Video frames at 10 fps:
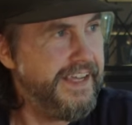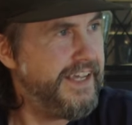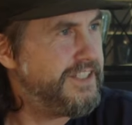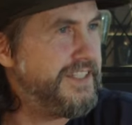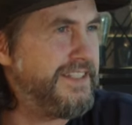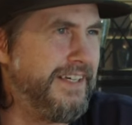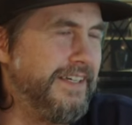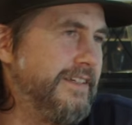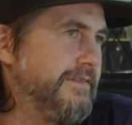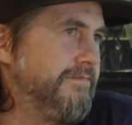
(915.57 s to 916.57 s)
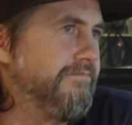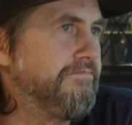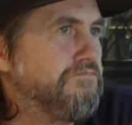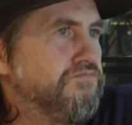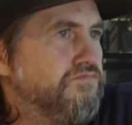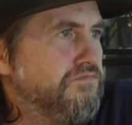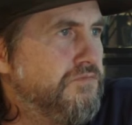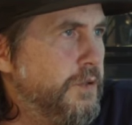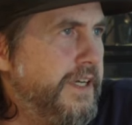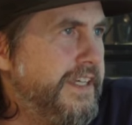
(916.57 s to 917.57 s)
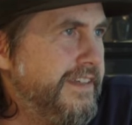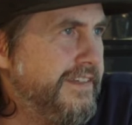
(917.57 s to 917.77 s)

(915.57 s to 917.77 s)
And she's like, 20.